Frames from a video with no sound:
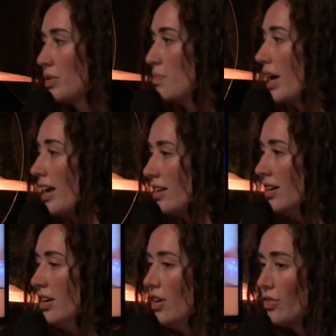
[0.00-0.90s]
main
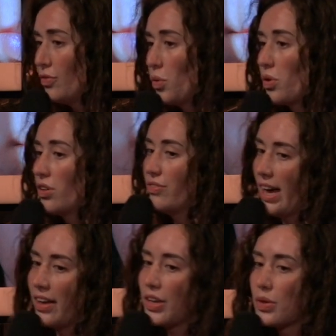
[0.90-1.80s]
four
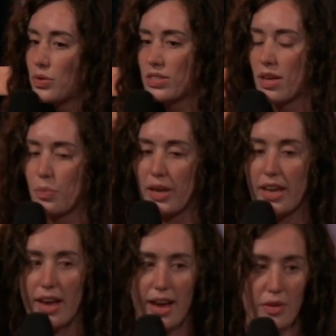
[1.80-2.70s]
values that we
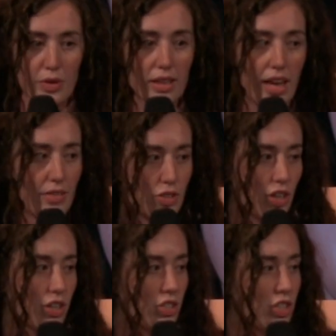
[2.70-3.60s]
at Real Life
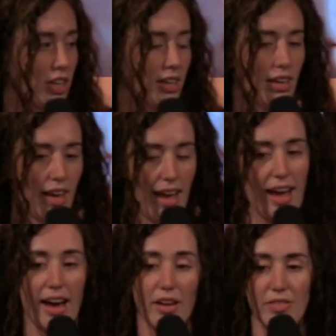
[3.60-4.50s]
Church
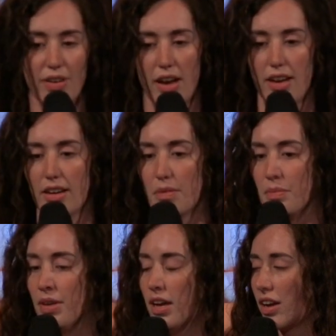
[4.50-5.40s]
have. Um,
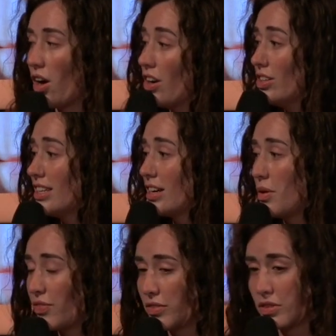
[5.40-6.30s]
Connor did an
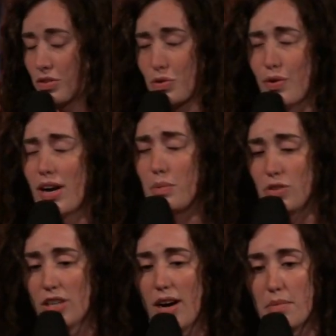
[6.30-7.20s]
incredible
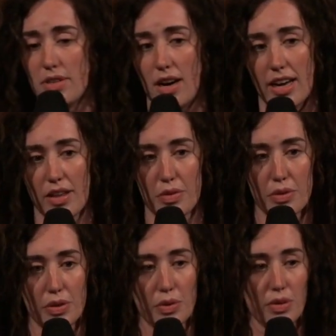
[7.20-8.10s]
job talking
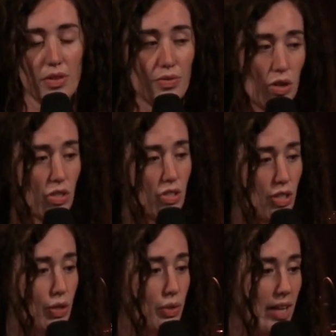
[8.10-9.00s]
through the first
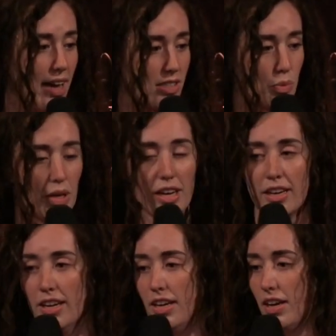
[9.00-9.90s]
two last week,
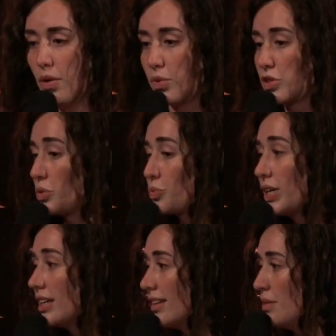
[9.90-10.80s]
which are
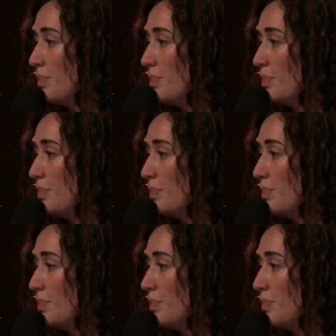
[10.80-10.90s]
real and